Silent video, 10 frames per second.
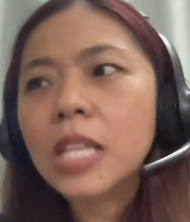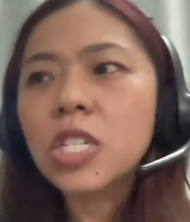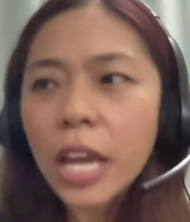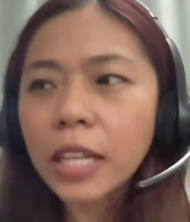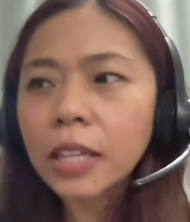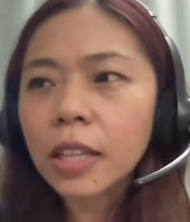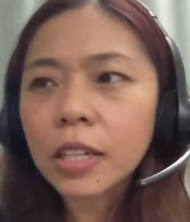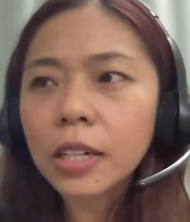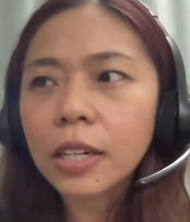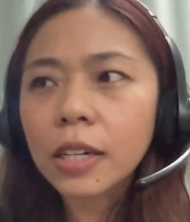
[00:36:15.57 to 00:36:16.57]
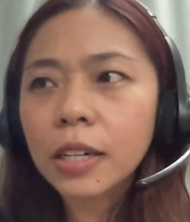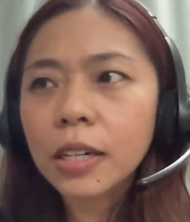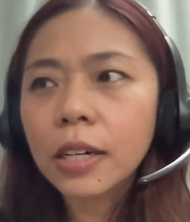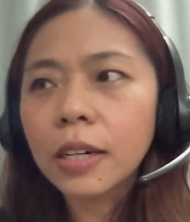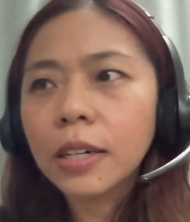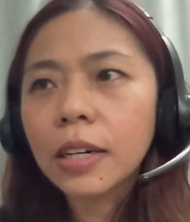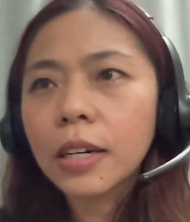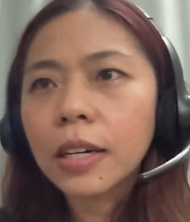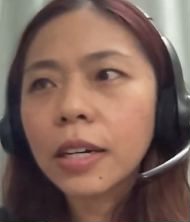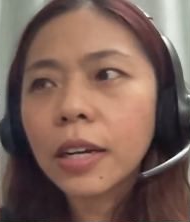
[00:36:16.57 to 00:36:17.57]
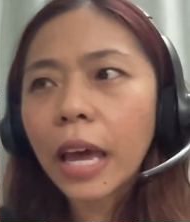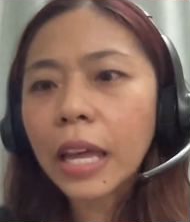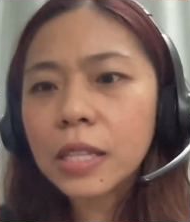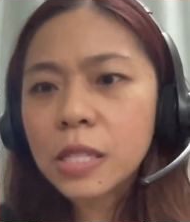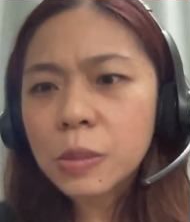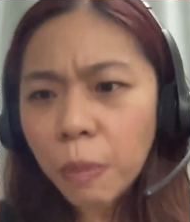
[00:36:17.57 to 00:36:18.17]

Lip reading: gentler and students.